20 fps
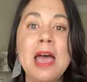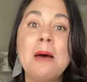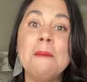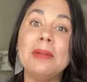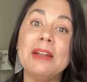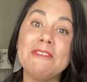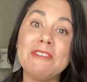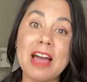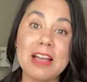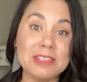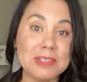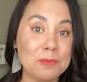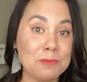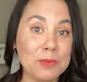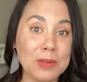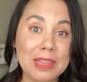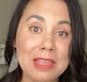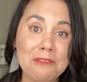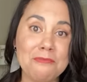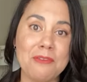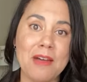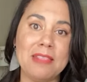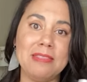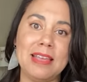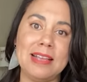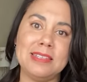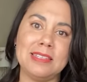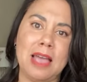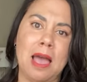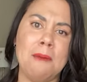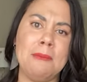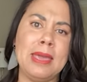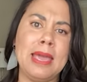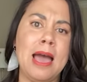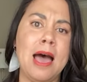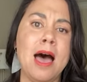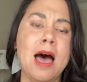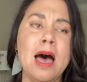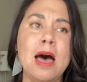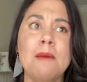But I've got some really fun things coming
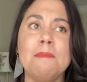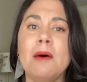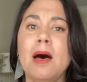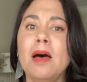up.